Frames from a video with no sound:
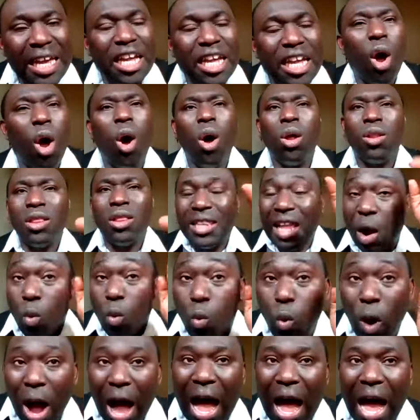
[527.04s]
in on the
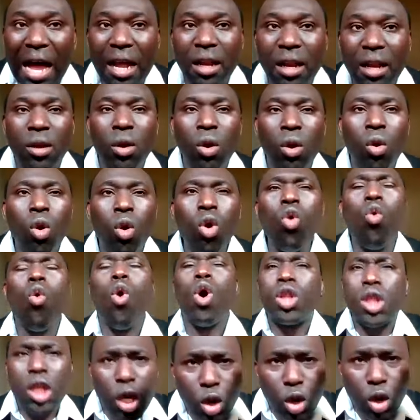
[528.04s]
one who
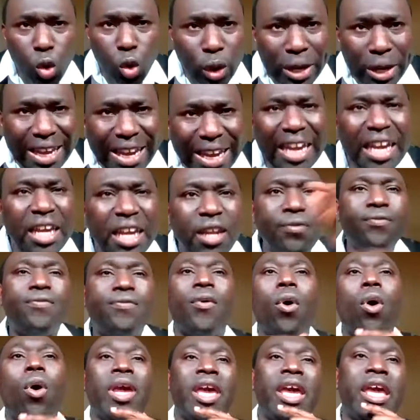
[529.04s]
was looking
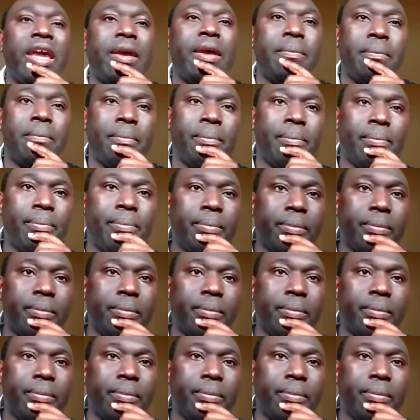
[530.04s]
for him.